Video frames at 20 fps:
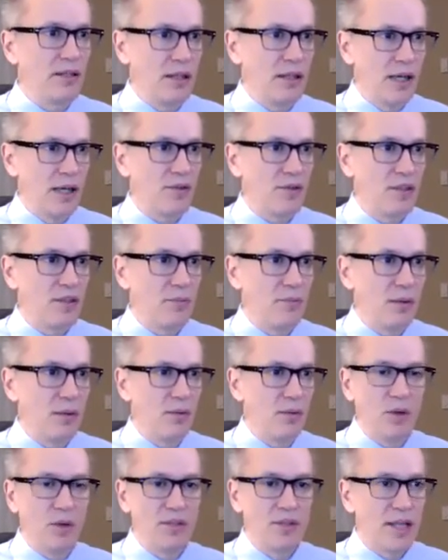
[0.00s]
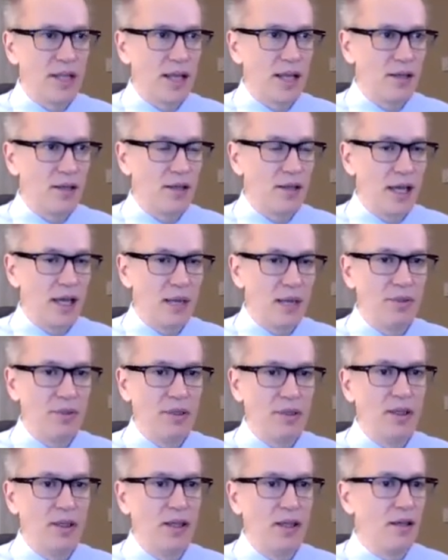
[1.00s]
The housing bubble. When's that going to
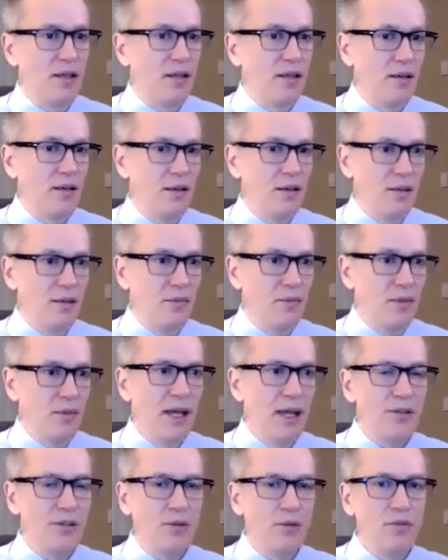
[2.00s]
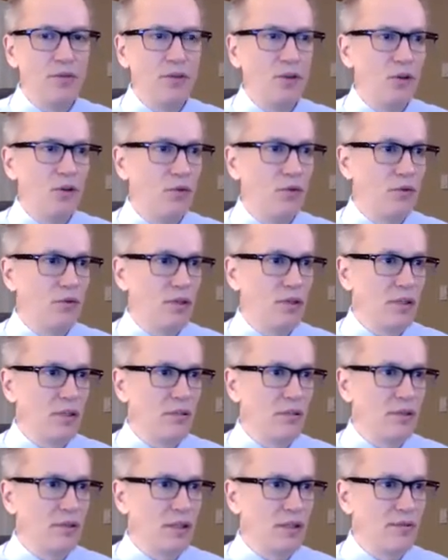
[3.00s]
happen? I don't know
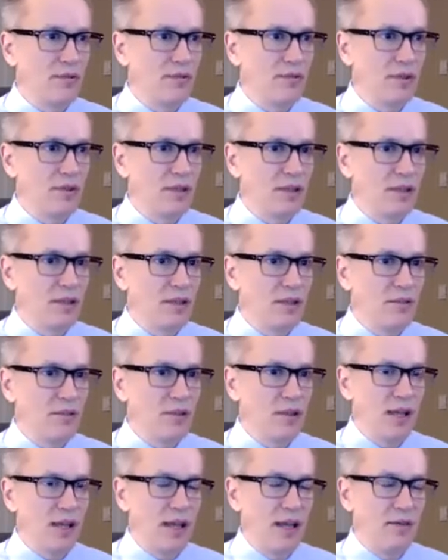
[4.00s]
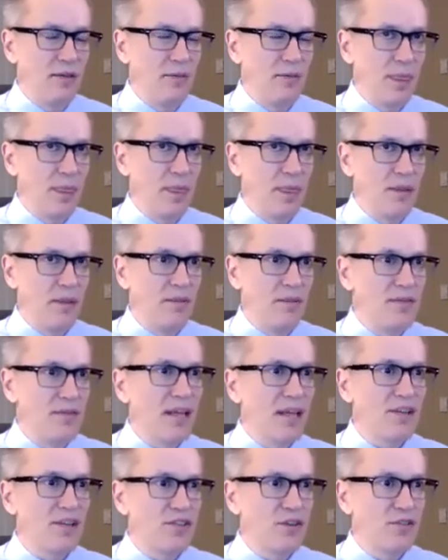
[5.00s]
if
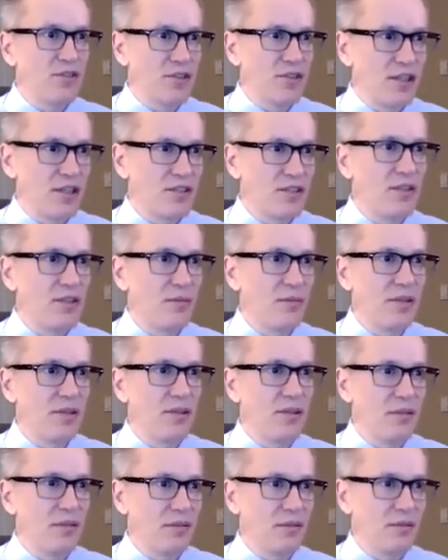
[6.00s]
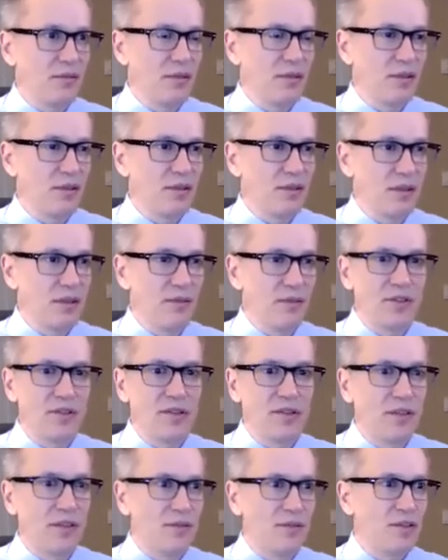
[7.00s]
next year's it's going to be if
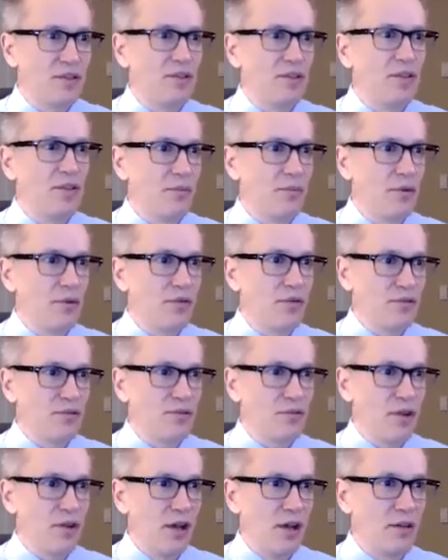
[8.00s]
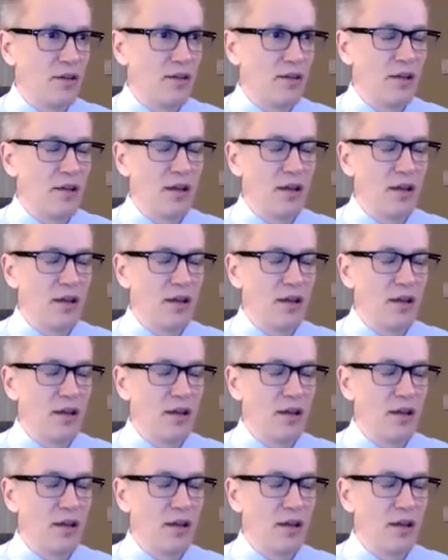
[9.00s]
it's going to burst or not.